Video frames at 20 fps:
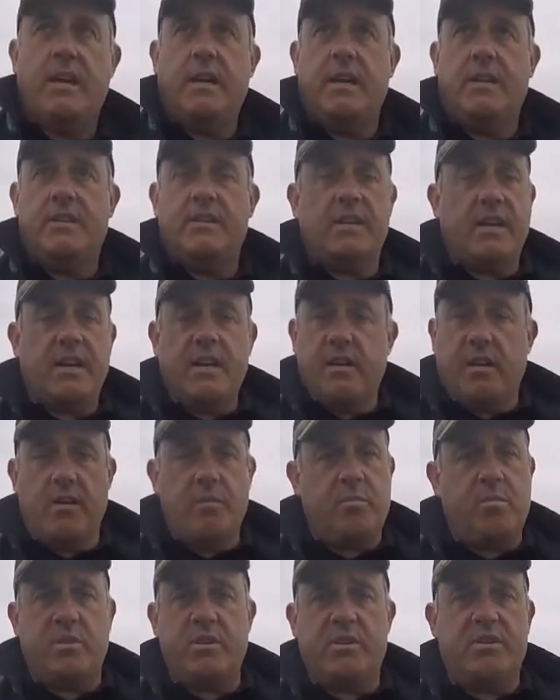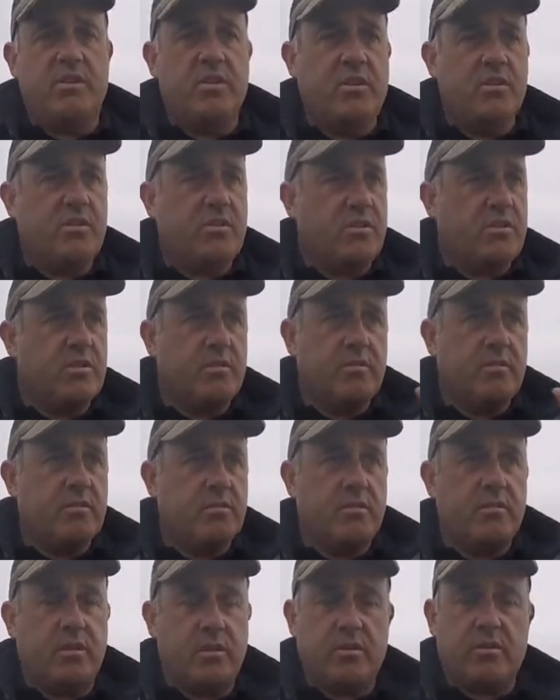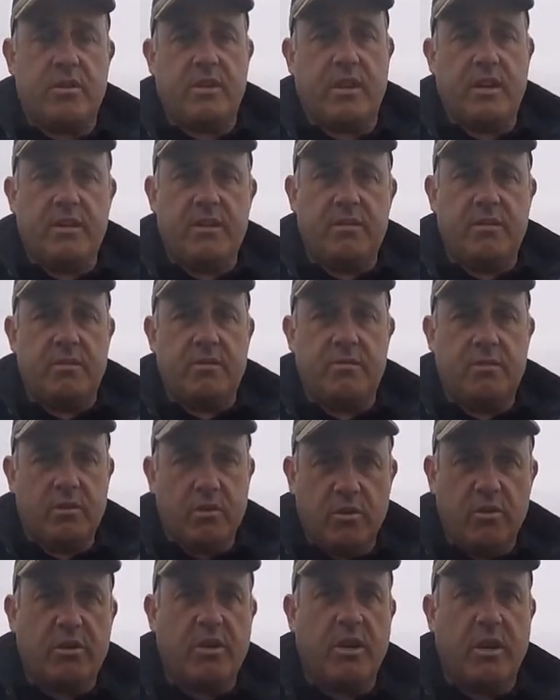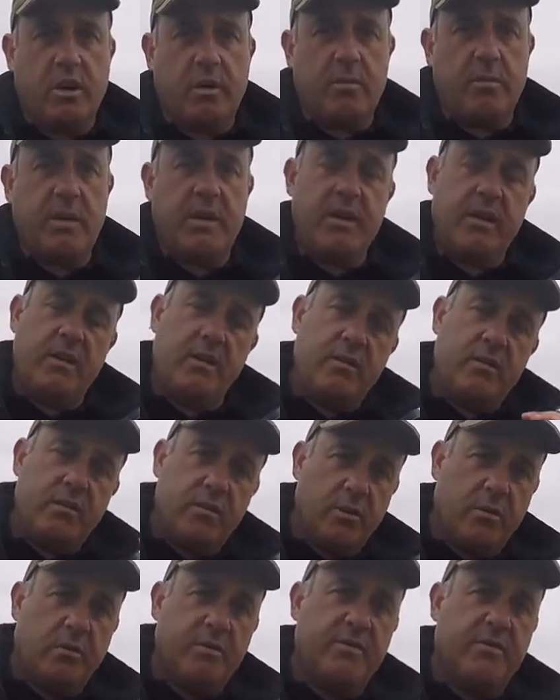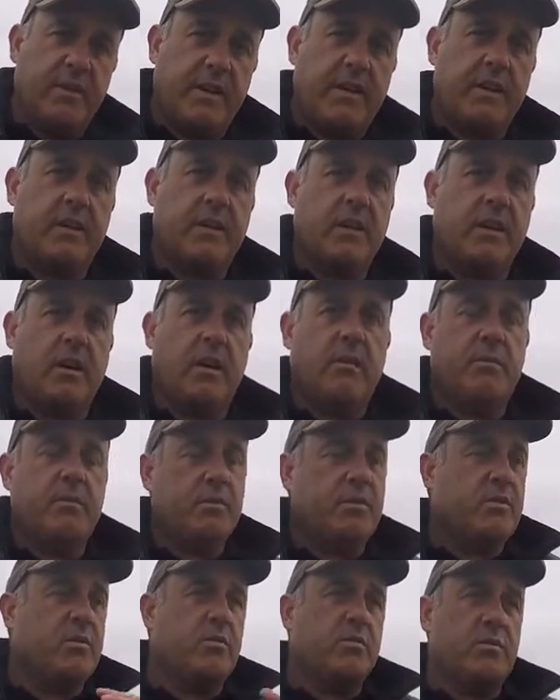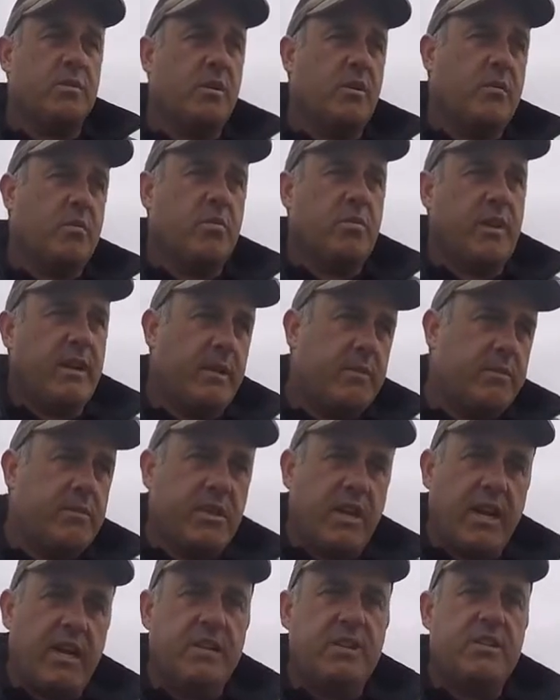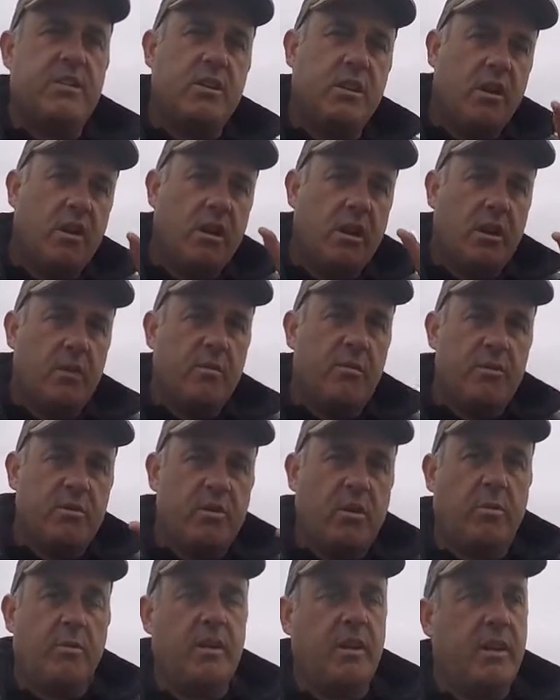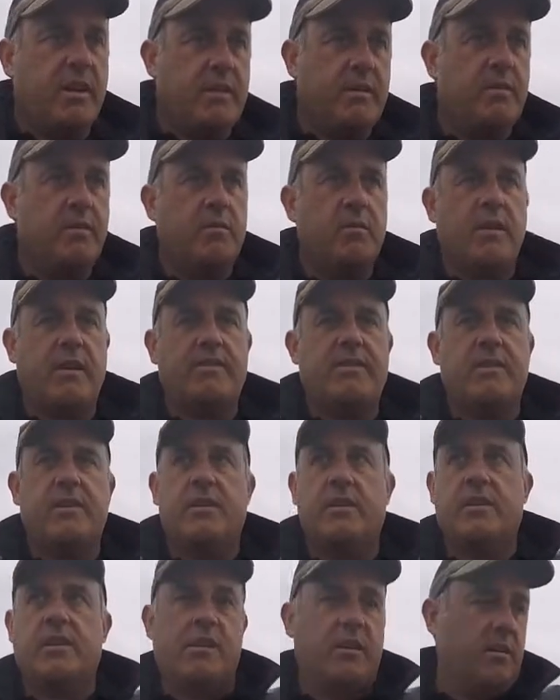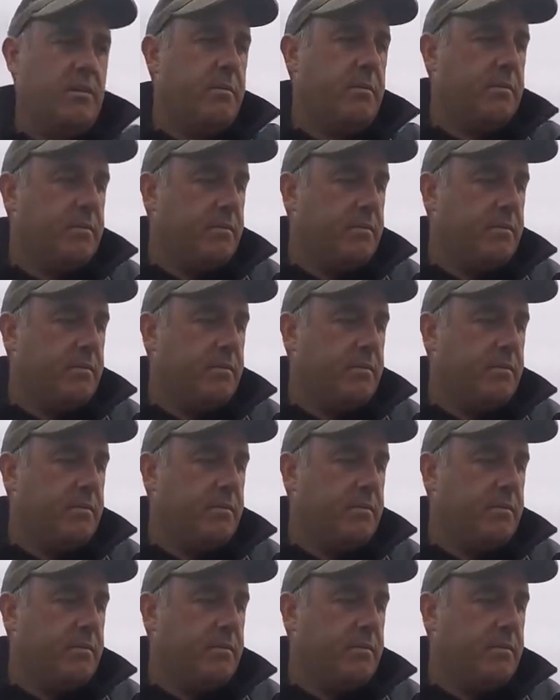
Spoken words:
Let's take no prisoners. Like I say, there's some good carp in here, double figure carp, there's also bream, tench. Predominantly we're after the carp.